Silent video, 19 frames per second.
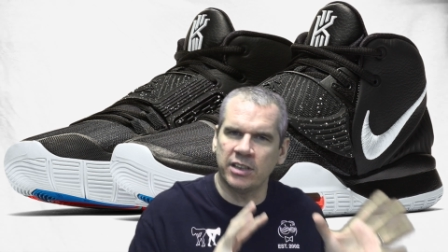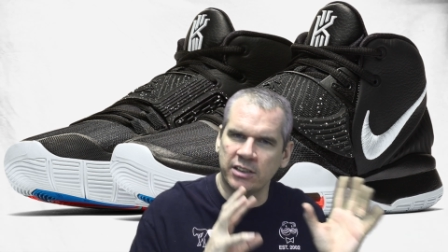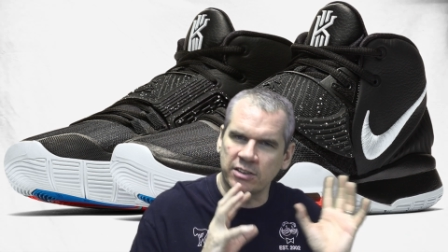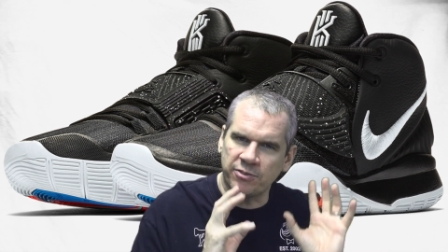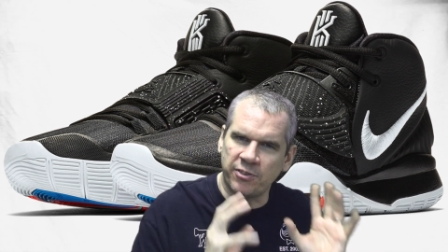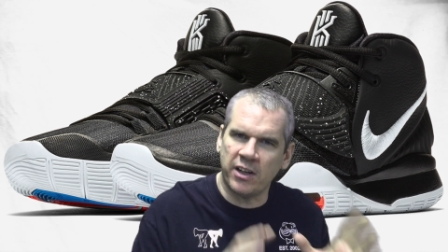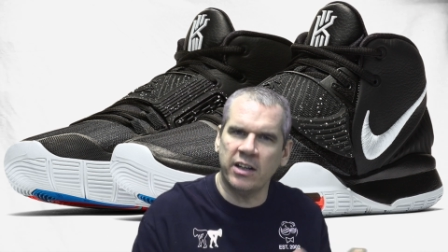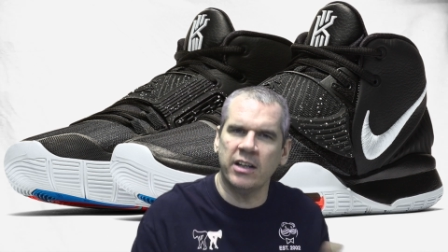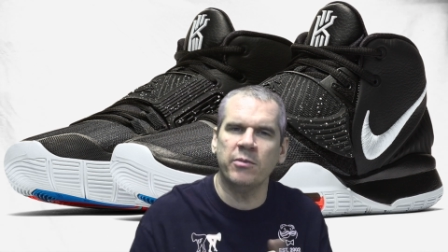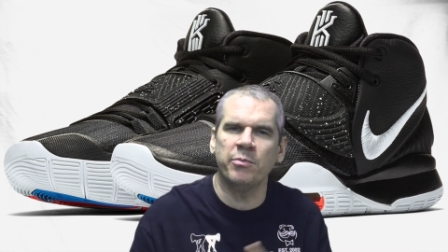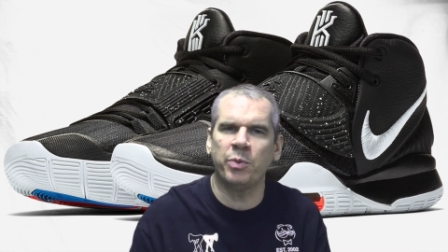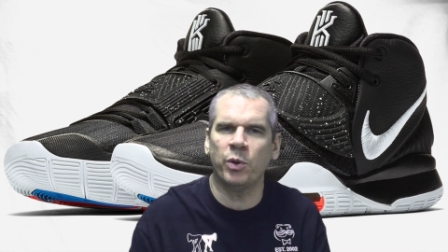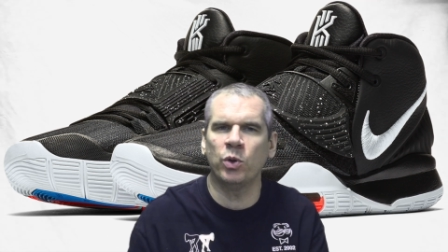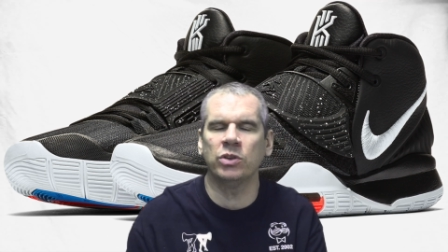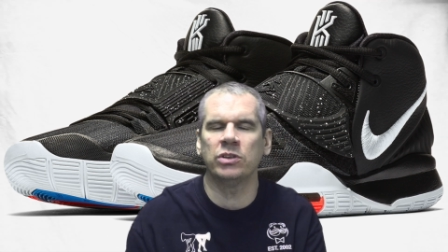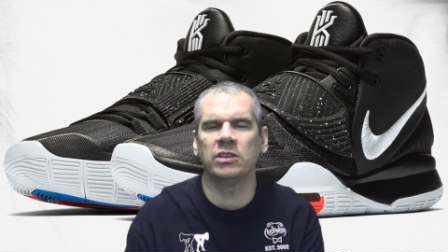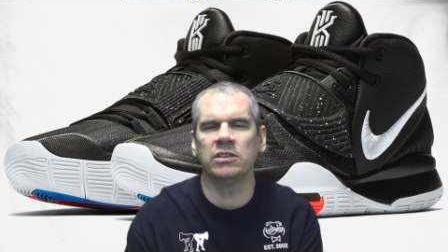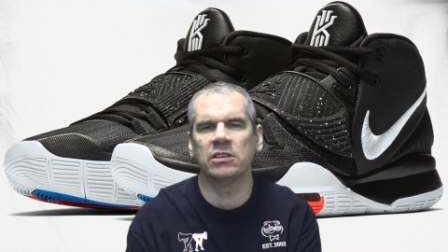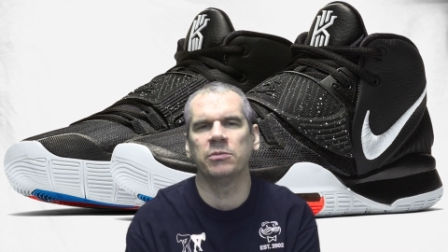It's very
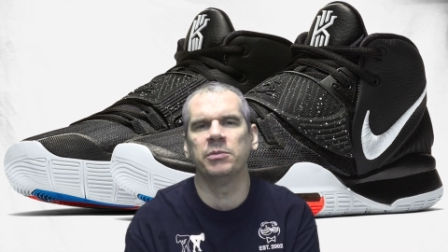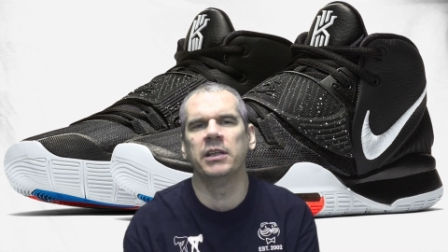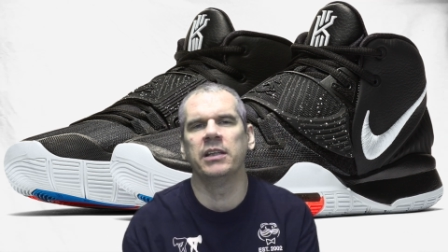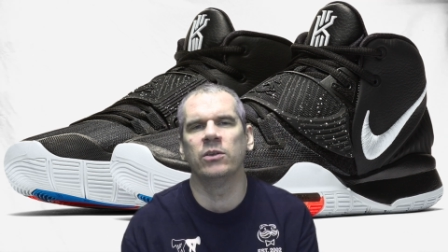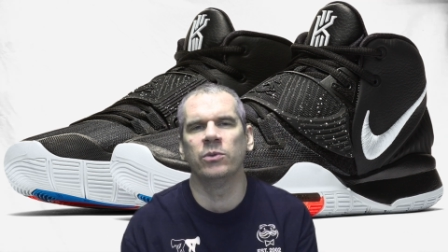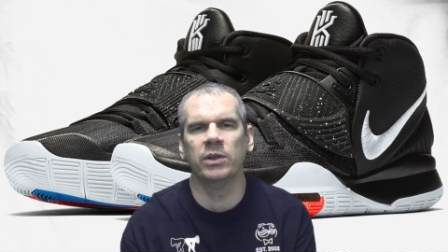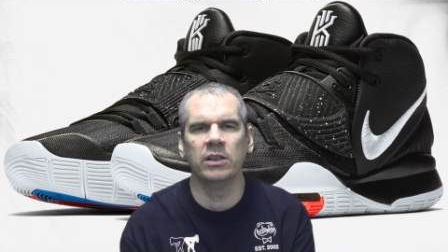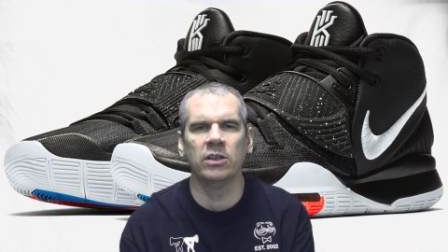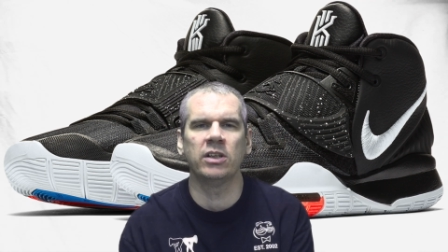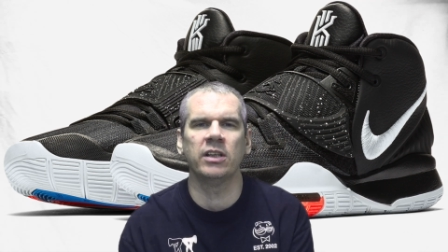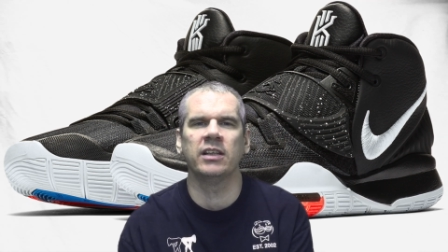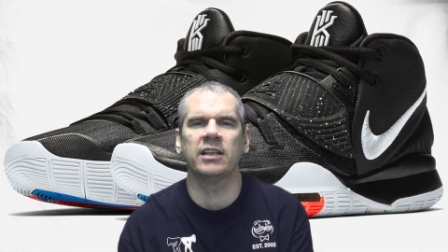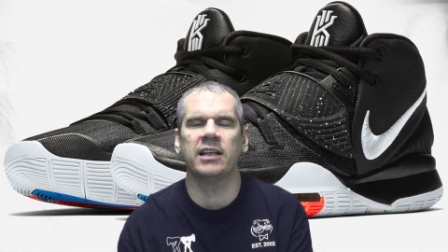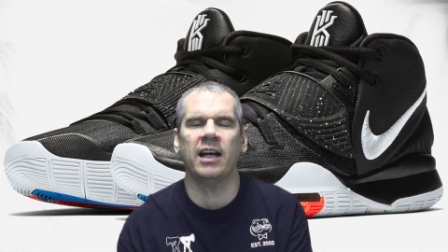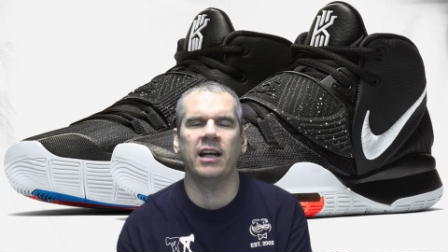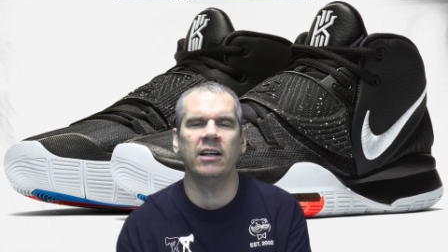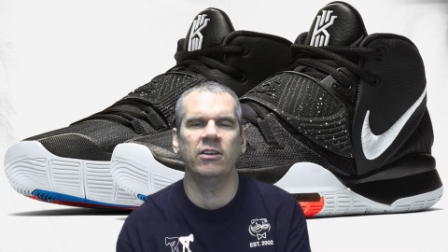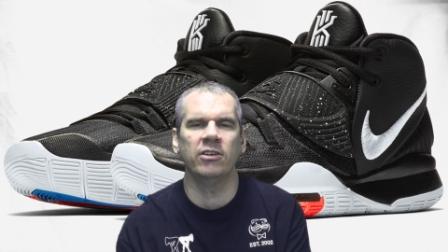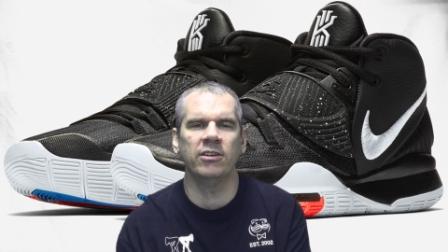important to me that we look at the
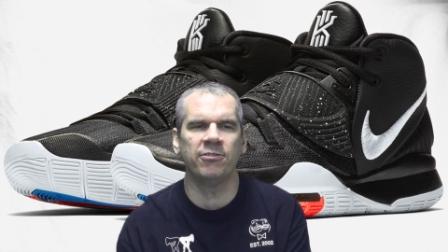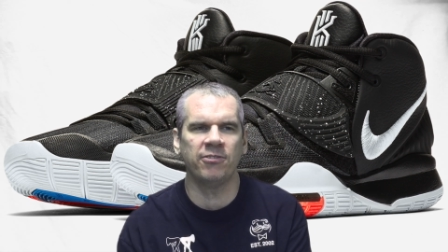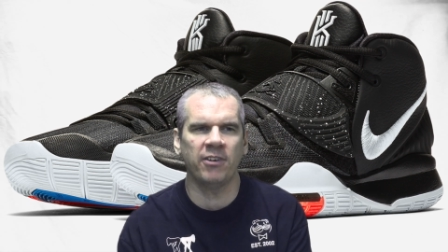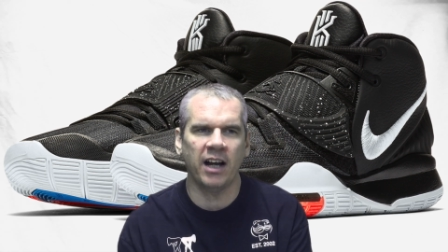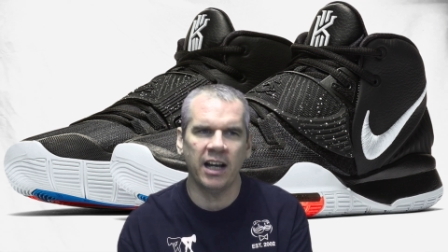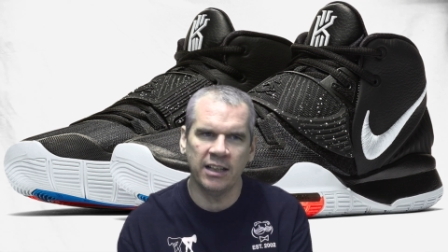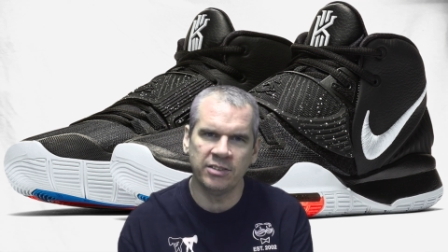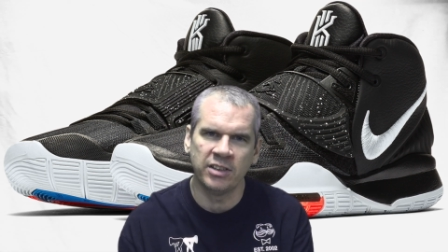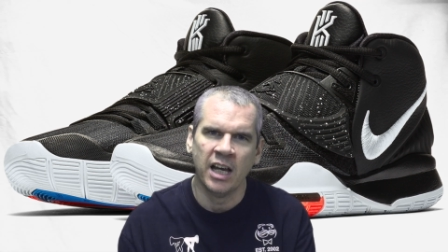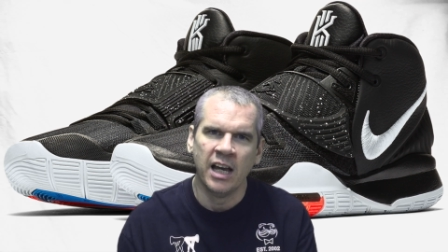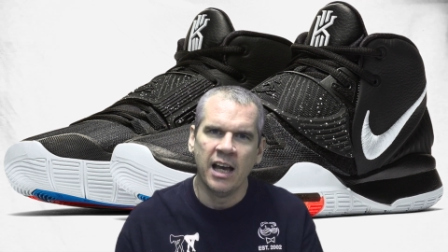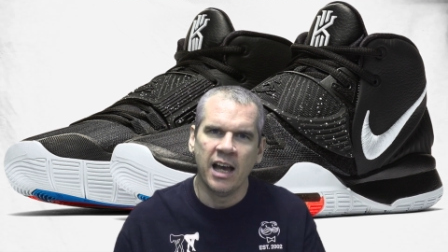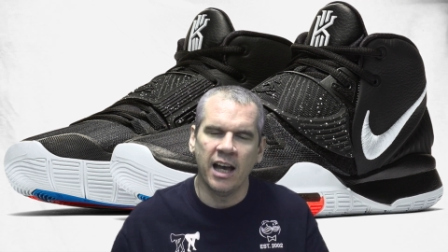Kyrie 5s